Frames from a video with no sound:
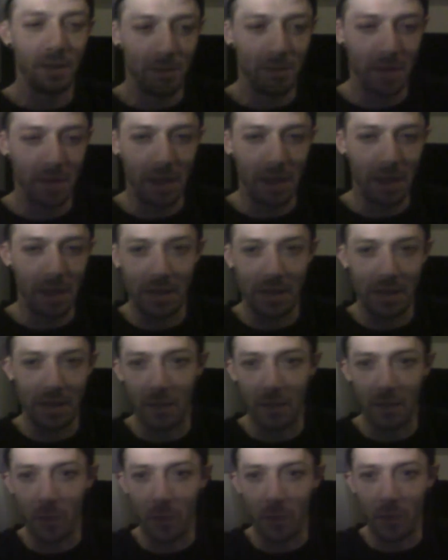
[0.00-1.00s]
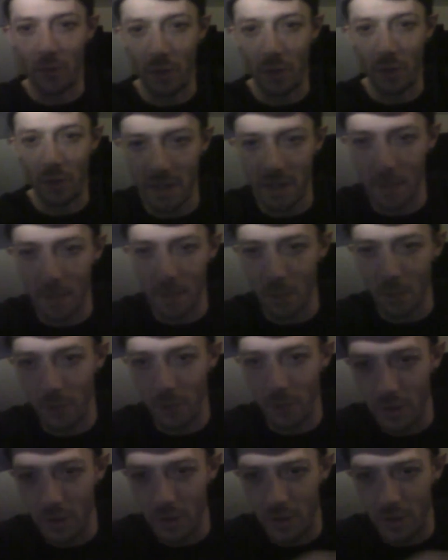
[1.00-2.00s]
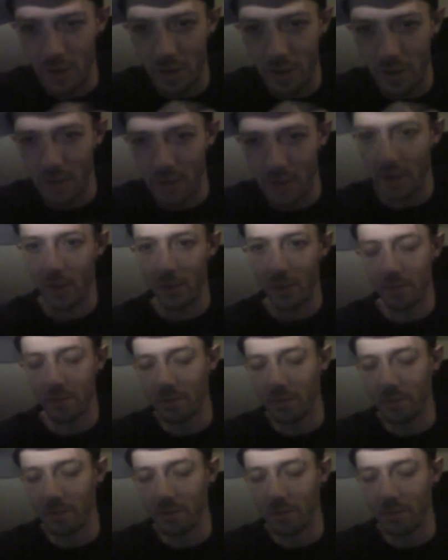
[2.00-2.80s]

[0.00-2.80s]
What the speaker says: like I said, for the foreseeable future,